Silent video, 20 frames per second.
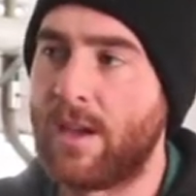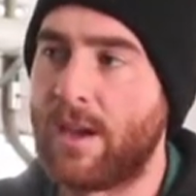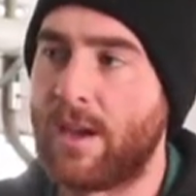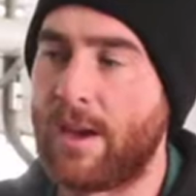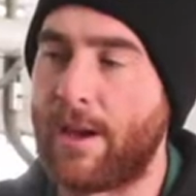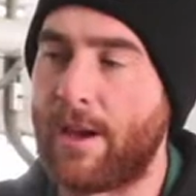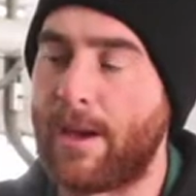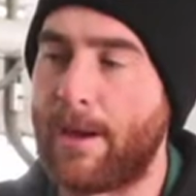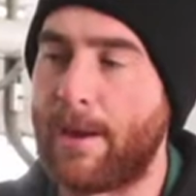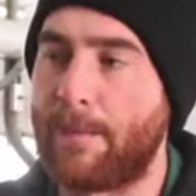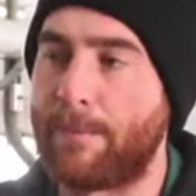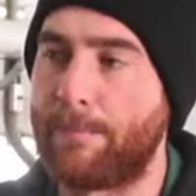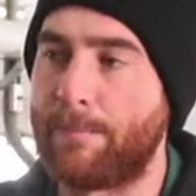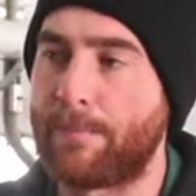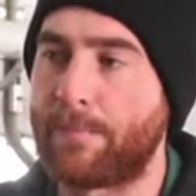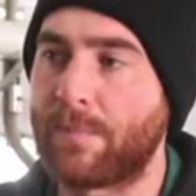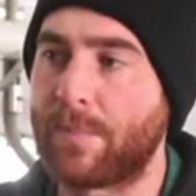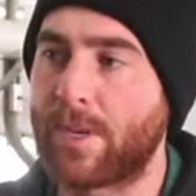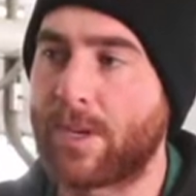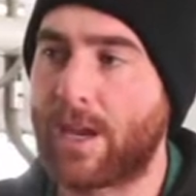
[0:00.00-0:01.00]

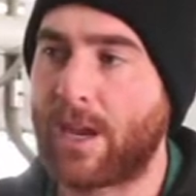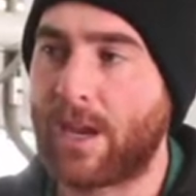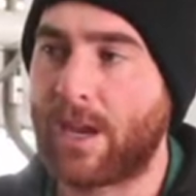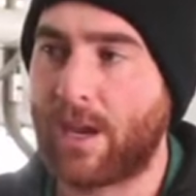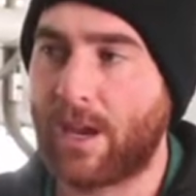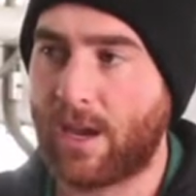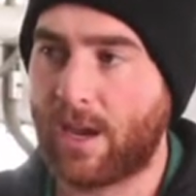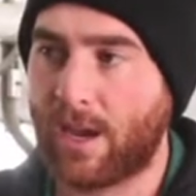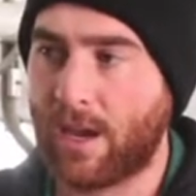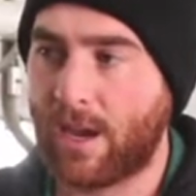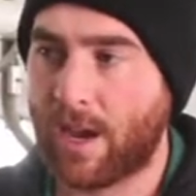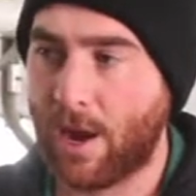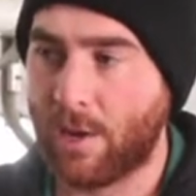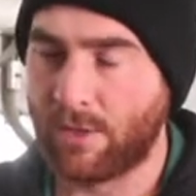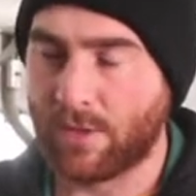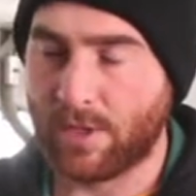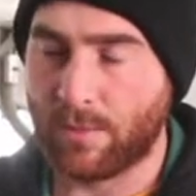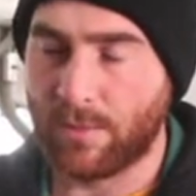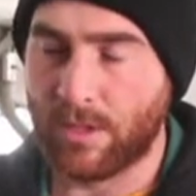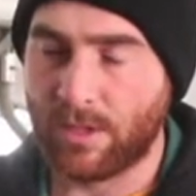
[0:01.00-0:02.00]

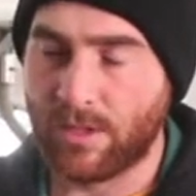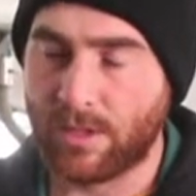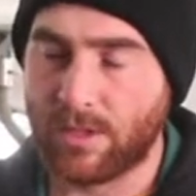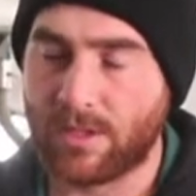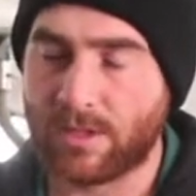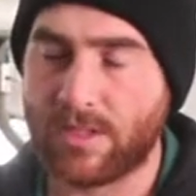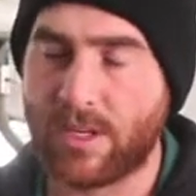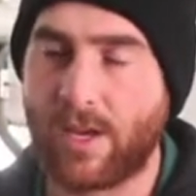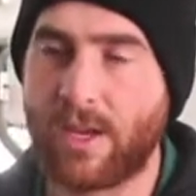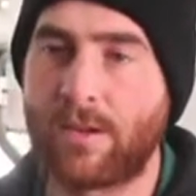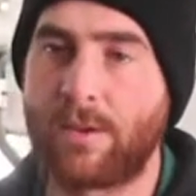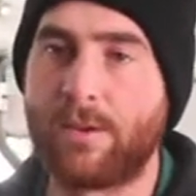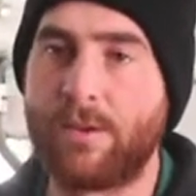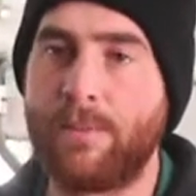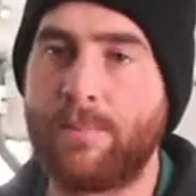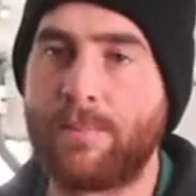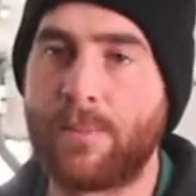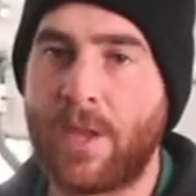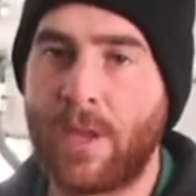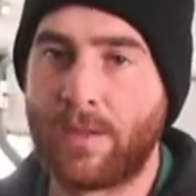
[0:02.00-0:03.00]
Cows come into their
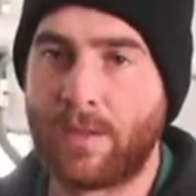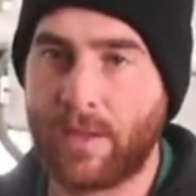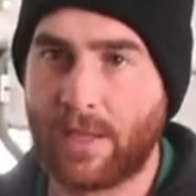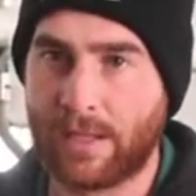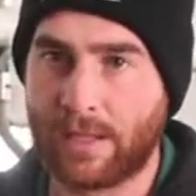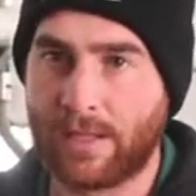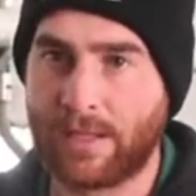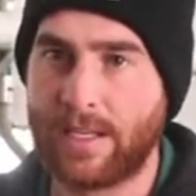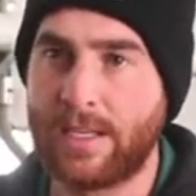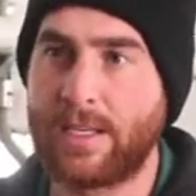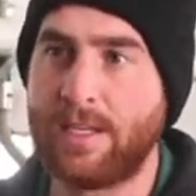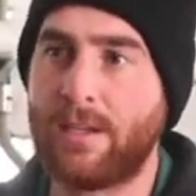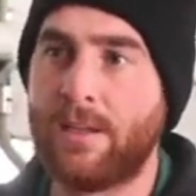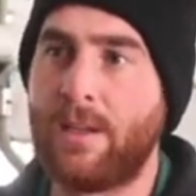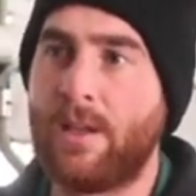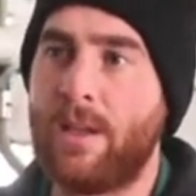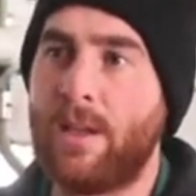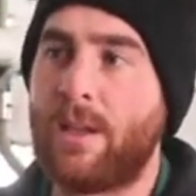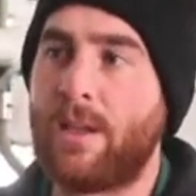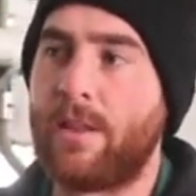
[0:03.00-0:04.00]
cycle, they clean,
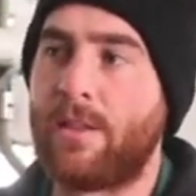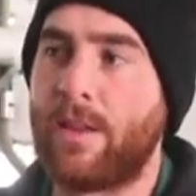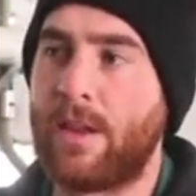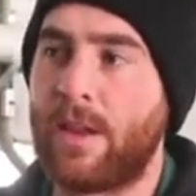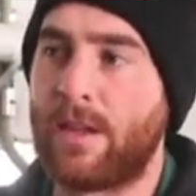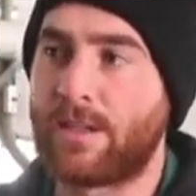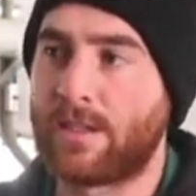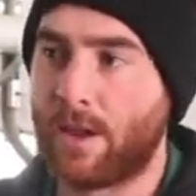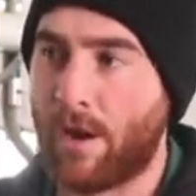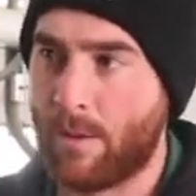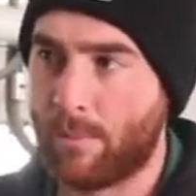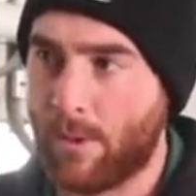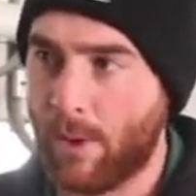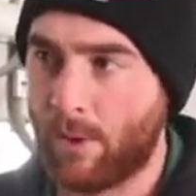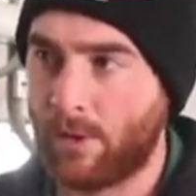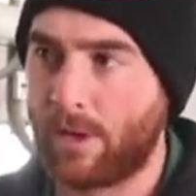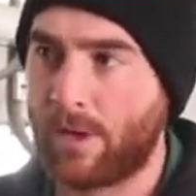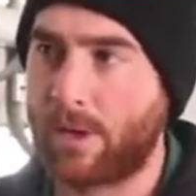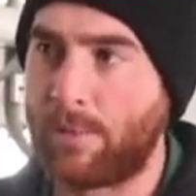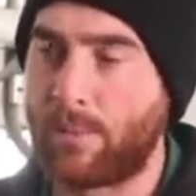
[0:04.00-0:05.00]
they start
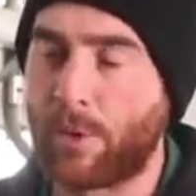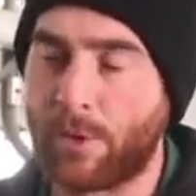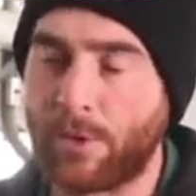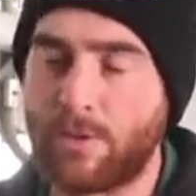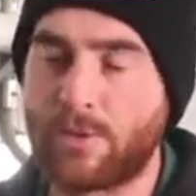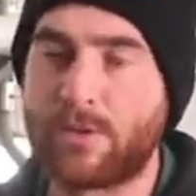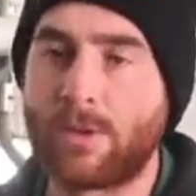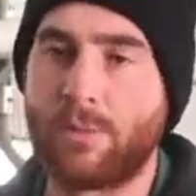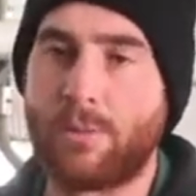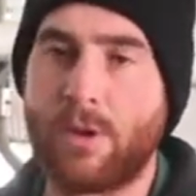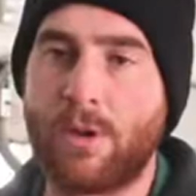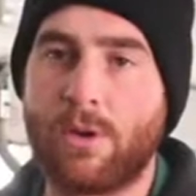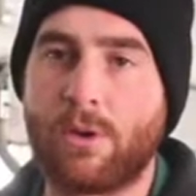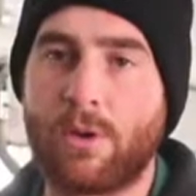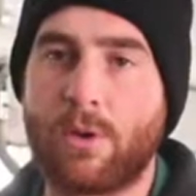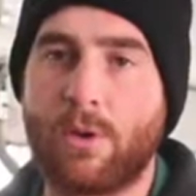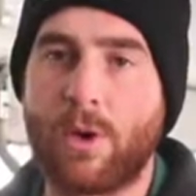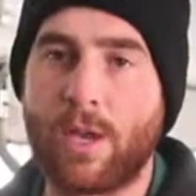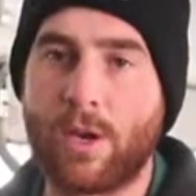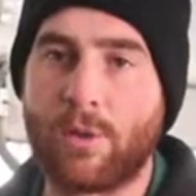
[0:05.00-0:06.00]
milking and producing milk
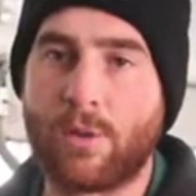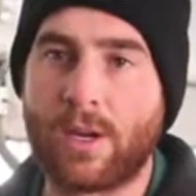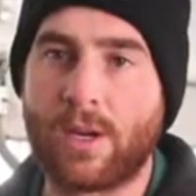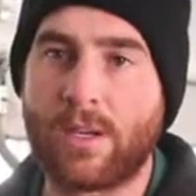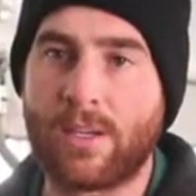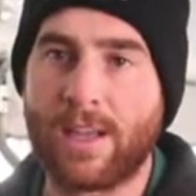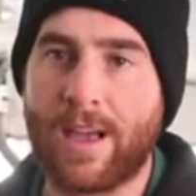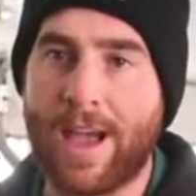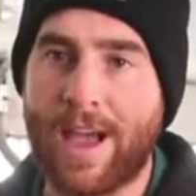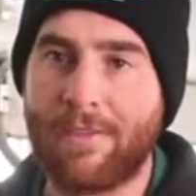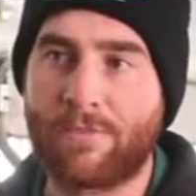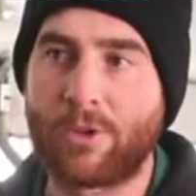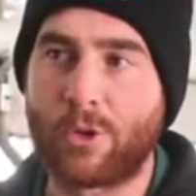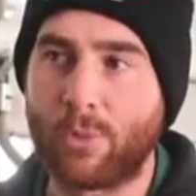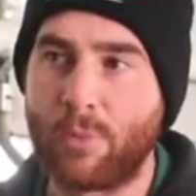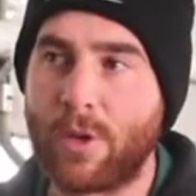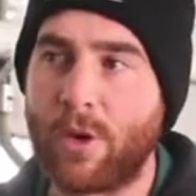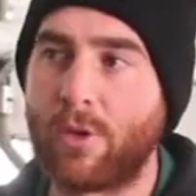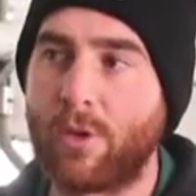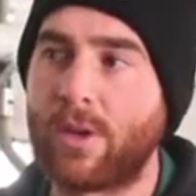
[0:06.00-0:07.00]
quite quickly
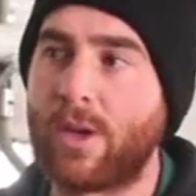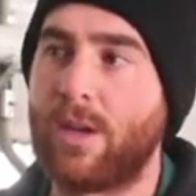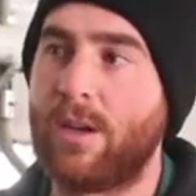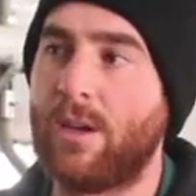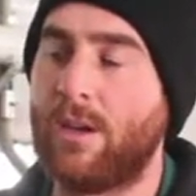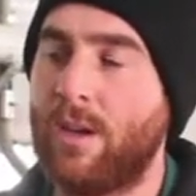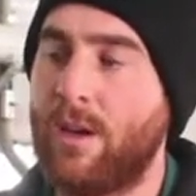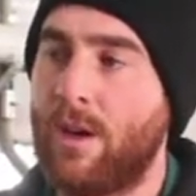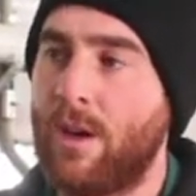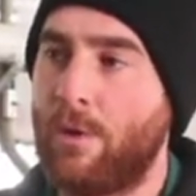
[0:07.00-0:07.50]
after milking.